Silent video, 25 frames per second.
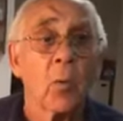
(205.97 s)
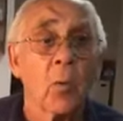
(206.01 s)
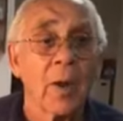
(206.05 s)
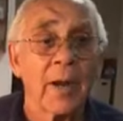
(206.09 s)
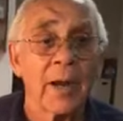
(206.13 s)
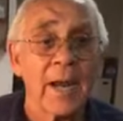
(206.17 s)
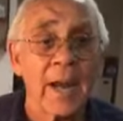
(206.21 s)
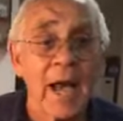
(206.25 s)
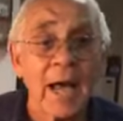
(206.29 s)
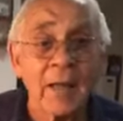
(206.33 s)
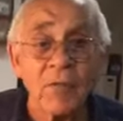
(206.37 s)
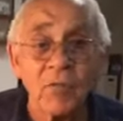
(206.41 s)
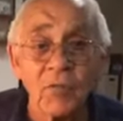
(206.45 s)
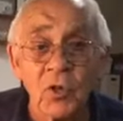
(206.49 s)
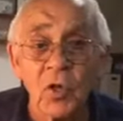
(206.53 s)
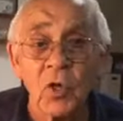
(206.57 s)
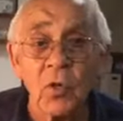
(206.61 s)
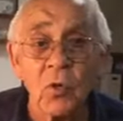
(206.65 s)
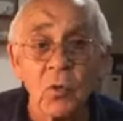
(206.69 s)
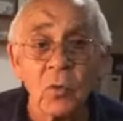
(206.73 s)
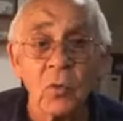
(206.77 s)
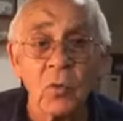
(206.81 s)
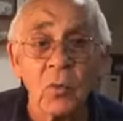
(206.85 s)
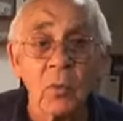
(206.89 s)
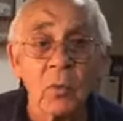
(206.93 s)
When I
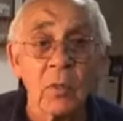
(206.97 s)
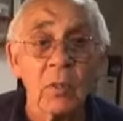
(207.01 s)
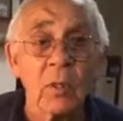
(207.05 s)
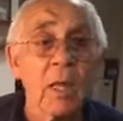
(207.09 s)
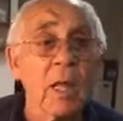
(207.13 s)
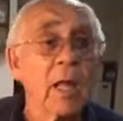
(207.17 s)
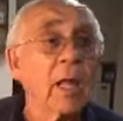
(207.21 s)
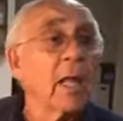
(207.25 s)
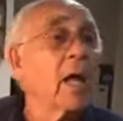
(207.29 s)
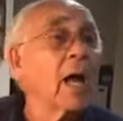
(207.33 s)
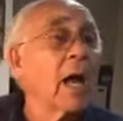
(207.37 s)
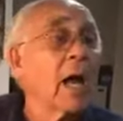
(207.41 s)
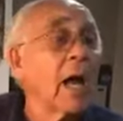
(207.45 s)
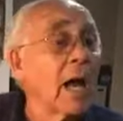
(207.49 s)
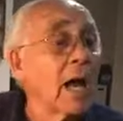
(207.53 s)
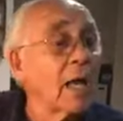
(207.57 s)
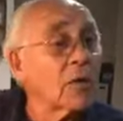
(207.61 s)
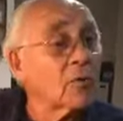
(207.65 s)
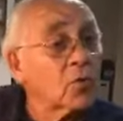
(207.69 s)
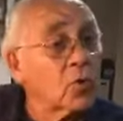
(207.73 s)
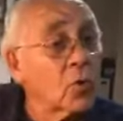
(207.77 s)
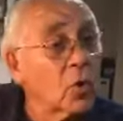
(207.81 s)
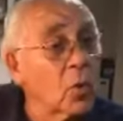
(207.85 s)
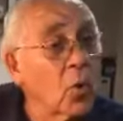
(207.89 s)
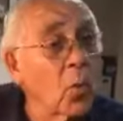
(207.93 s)
do,
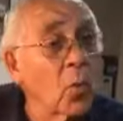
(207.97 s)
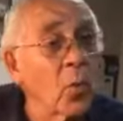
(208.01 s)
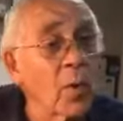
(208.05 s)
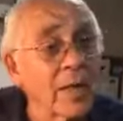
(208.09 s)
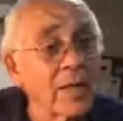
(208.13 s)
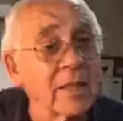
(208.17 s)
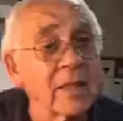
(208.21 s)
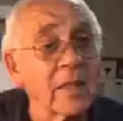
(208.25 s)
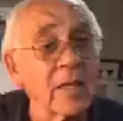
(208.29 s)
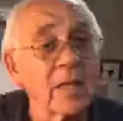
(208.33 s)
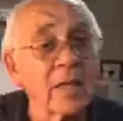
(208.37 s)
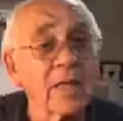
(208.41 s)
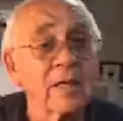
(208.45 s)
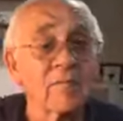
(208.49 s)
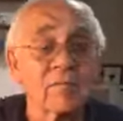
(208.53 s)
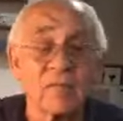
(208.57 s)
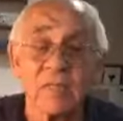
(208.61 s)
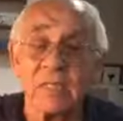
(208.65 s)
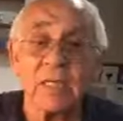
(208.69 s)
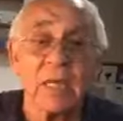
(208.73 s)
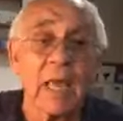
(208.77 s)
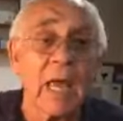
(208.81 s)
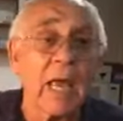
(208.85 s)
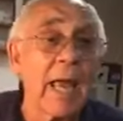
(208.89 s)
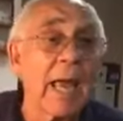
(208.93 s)
I throw away the
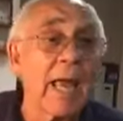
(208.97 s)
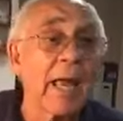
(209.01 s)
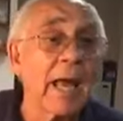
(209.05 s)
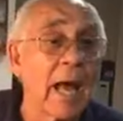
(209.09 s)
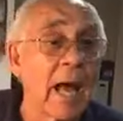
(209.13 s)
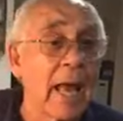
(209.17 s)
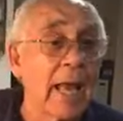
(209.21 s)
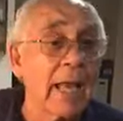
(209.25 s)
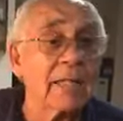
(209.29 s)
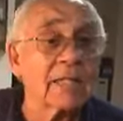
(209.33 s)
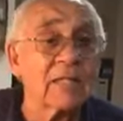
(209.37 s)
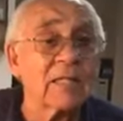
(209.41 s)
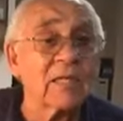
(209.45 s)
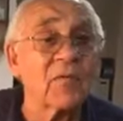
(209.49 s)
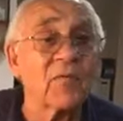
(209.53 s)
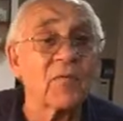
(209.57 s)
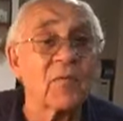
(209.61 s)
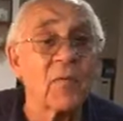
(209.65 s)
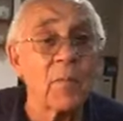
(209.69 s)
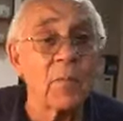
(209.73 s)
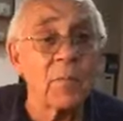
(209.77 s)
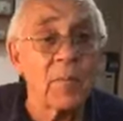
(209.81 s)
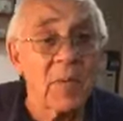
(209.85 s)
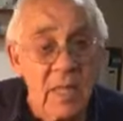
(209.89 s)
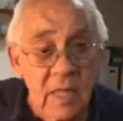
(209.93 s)
leaves. It's
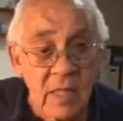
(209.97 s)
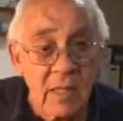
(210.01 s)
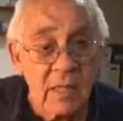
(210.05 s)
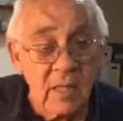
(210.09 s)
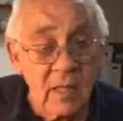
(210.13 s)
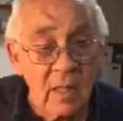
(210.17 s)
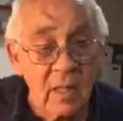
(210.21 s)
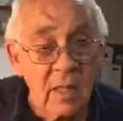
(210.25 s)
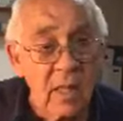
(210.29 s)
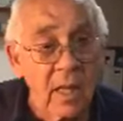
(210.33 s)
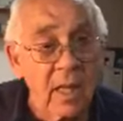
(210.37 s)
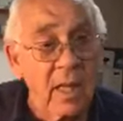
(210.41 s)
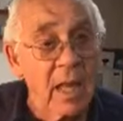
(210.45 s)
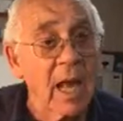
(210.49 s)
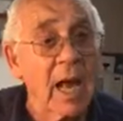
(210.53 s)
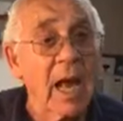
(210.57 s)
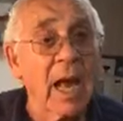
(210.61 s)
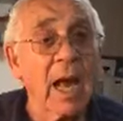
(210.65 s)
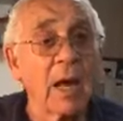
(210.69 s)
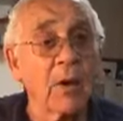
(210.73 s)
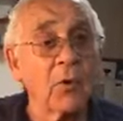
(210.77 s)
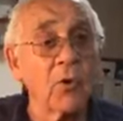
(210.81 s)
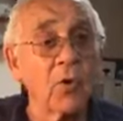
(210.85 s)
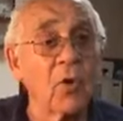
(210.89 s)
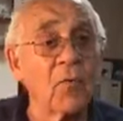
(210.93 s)
for me.
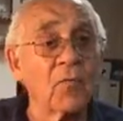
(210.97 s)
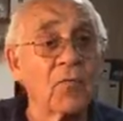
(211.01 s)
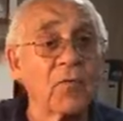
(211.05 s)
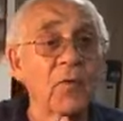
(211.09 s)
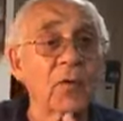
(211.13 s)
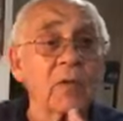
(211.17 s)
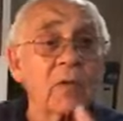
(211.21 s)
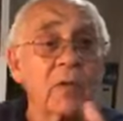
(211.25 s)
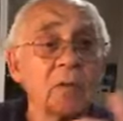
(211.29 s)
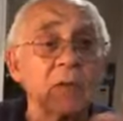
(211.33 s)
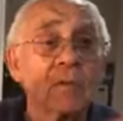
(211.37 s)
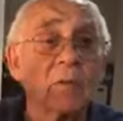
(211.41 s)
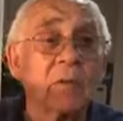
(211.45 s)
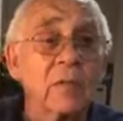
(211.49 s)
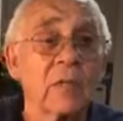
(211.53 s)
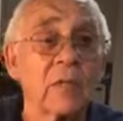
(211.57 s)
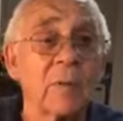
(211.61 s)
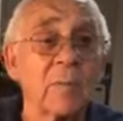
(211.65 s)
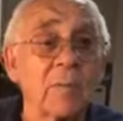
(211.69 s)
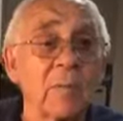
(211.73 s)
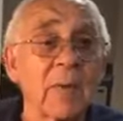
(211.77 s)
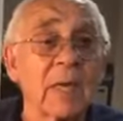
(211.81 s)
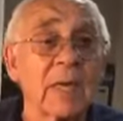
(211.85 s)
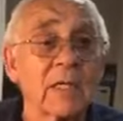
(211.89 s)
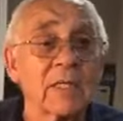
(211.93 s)
I'm not for
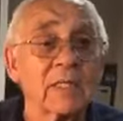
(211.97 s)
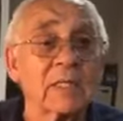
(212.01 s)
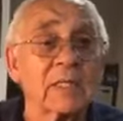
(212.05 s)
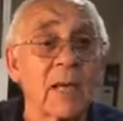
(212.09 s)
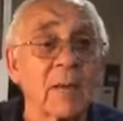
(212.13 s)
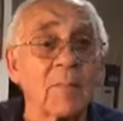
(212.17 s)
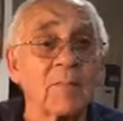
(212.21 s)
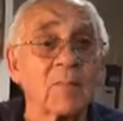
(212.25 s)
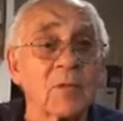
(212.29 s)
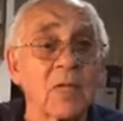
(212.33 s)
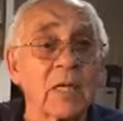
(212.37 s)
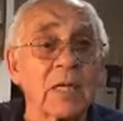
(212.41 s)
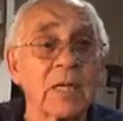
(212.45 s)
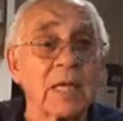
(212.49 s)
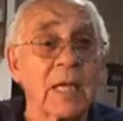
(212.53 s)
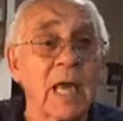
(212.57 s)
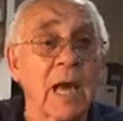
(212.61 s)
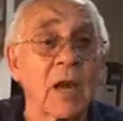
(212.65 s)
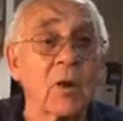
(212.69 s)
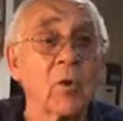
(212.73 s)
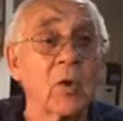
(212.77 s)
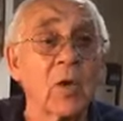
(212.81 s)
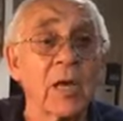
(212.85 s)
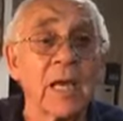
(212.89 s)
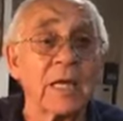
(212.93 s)
to make something.
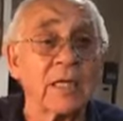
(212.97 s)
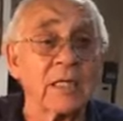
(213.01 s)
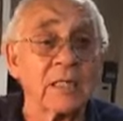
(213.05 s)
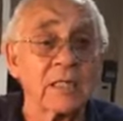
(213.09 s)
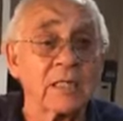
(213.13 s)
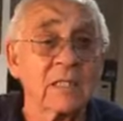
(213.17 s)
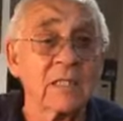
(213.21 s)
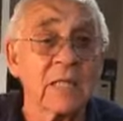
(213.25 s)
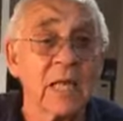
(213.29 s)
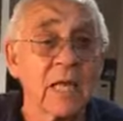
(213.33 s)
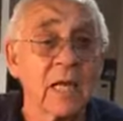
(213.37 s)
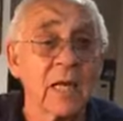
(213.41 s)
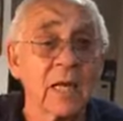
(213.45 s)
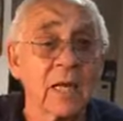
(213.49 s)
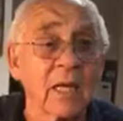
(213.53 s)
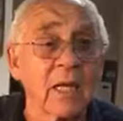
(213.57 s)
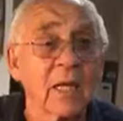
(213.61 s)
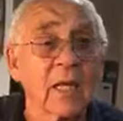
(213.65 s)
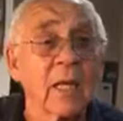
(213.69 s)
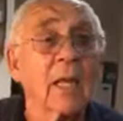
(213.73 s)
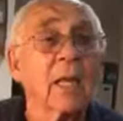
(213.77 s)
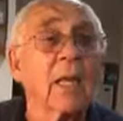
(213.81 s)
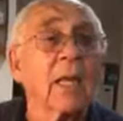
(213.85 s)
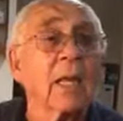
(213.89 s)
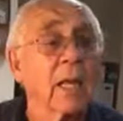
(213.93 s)
I don't gotta sell.
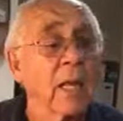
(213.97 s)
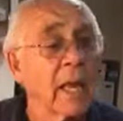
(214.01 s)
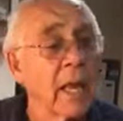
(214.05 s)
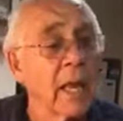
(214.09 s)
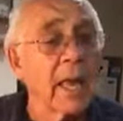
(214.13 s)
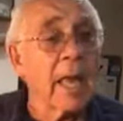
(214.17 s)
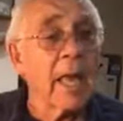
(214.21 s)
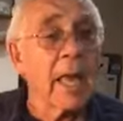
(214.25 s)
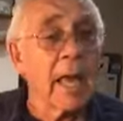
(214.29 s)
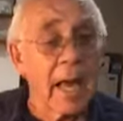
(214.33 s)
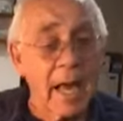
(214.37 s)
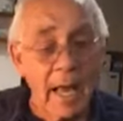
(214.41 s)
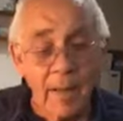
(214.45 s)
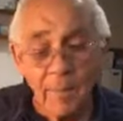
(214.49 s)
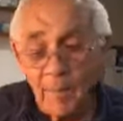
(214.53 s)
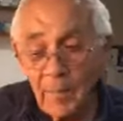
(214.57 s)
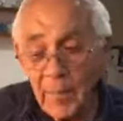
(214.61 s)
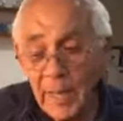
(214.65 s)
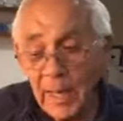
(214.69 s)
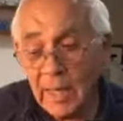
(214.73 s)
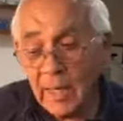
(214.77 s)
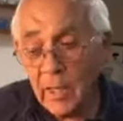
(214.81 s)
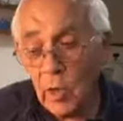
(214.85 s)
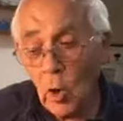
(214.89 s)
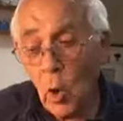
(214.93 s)
And I
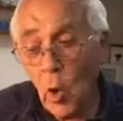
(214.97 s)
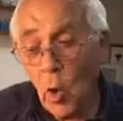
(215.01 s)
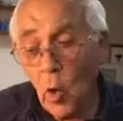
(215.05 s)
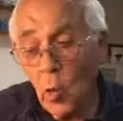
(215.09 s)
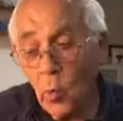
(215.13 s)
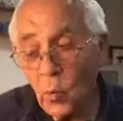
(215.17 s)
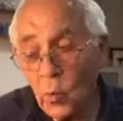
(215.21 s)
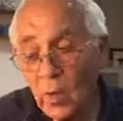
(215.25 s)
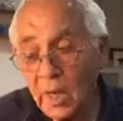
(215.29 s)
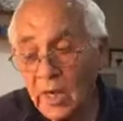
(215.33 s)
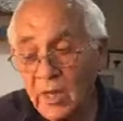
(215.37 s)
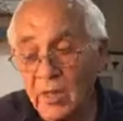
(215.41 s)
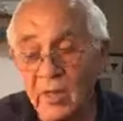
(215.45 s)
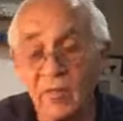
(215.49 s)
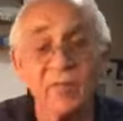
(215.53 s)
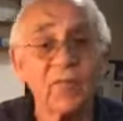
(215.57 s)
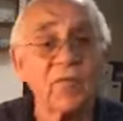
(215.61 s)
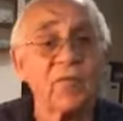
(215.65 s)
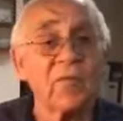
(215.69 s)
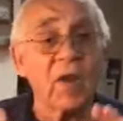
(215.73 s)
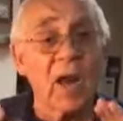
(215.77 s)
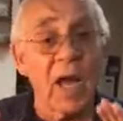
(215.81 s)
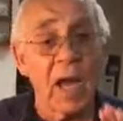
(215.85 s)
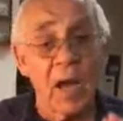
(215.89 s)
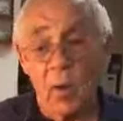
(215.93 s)
make only the
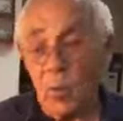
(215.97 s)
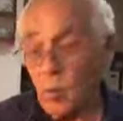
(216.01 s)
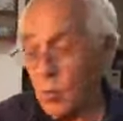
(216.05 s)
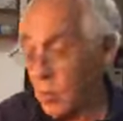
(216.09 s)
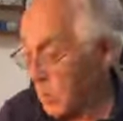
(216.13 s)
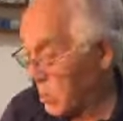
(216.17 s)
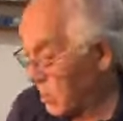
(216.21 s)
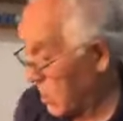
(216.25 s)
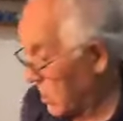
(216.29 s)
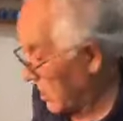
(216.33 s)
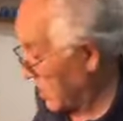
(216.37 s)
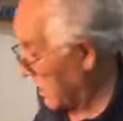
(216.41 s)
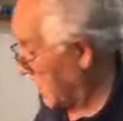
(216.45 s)
flour.